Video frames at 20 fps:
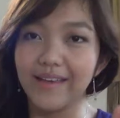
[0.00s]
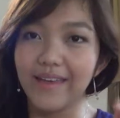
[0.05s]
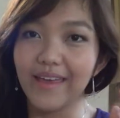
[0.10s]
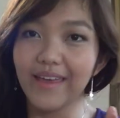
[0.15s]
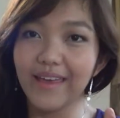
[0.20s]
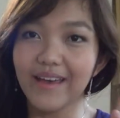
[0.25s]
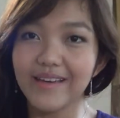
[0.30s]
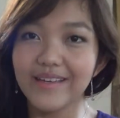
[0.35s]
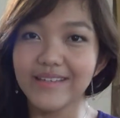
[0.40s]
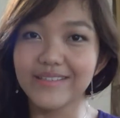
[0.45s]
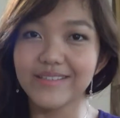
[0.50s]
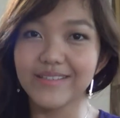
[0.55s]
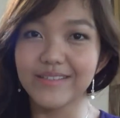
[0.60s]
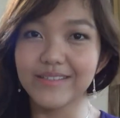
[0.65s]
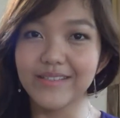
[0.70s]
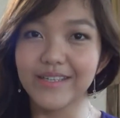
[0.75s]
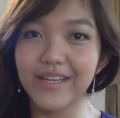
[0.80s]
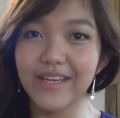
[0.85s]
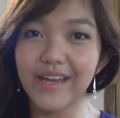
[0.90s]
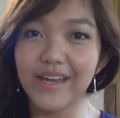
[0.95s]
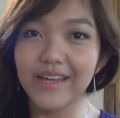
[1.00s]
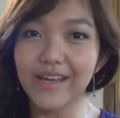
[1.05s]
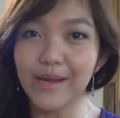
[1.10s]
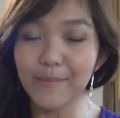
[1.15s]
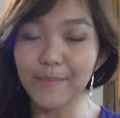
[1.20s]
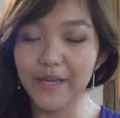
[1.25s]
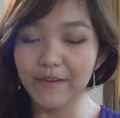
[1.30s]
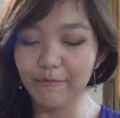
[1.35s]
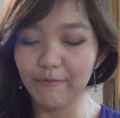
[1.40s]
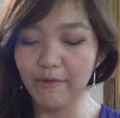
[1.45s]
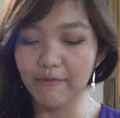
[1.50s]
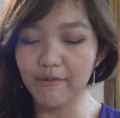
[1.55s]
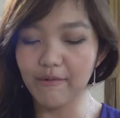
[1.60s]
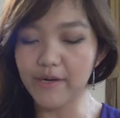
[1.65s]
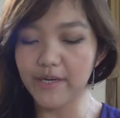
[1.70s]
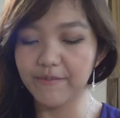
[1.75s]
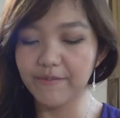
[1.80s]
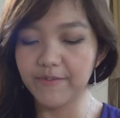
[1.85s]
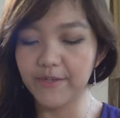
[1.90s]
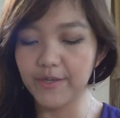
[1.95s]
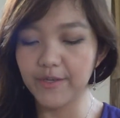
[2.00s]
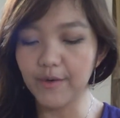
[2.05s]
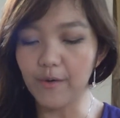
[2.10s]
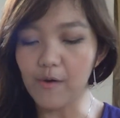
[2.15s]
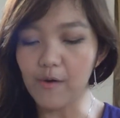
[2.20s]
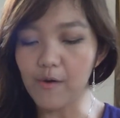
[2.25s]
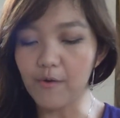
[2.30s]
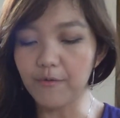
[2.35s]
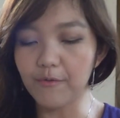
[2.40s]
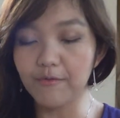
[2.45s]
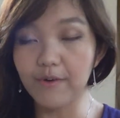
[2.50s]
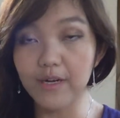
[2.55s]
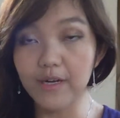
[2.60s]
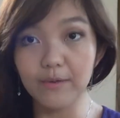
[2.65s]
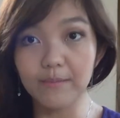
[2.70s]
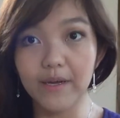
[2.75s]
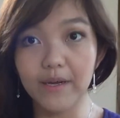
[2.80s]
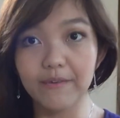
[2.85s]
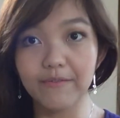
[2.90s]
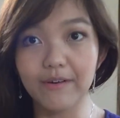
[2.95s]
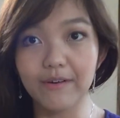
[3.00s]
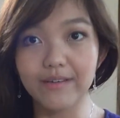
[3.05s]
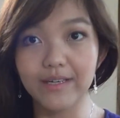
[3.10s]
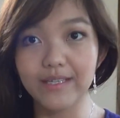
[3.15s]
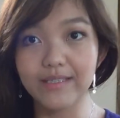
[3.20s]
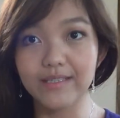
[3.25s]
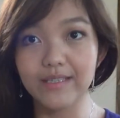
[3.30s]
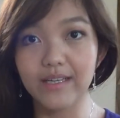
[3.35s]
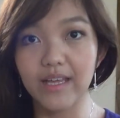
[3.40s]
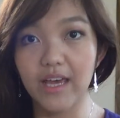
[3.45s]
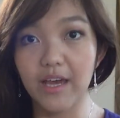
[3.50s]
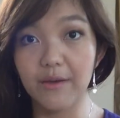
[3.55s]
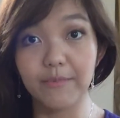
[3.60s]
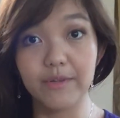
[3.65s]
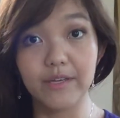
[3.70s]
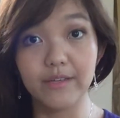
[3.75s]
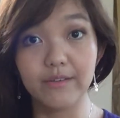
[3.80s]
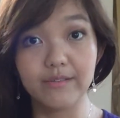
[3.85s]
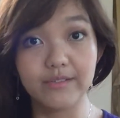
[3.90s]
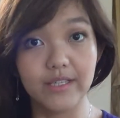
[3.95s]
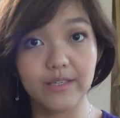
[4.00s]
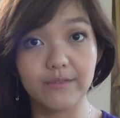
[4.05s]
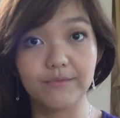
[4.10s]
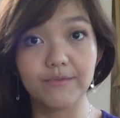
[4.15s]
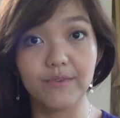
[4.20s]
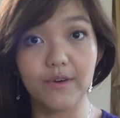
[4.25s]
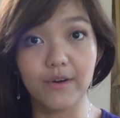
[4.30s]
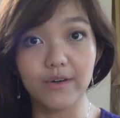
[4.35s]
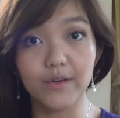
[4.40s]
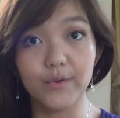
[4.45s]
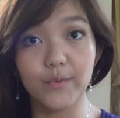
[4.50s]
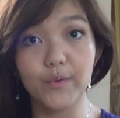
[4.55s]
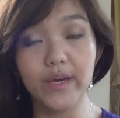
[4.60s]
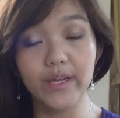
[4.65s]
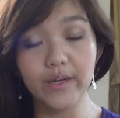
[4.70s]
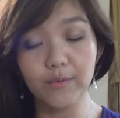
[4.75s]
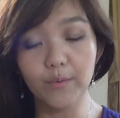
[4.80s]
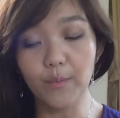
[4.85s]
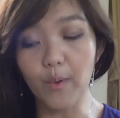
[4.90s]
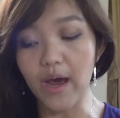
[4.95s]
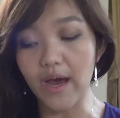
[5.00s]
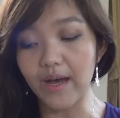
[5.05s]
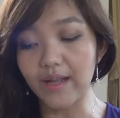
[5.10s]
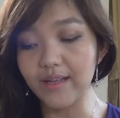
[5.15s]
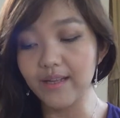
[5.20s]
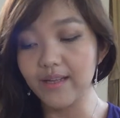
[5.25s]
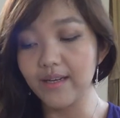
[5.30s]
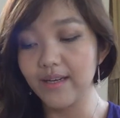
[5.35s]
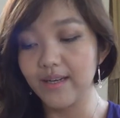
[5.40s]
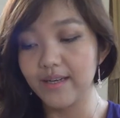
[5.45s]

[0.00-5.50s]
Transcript: Guys, so today I come back with a review of one of my foundation that I've been using for quite a while.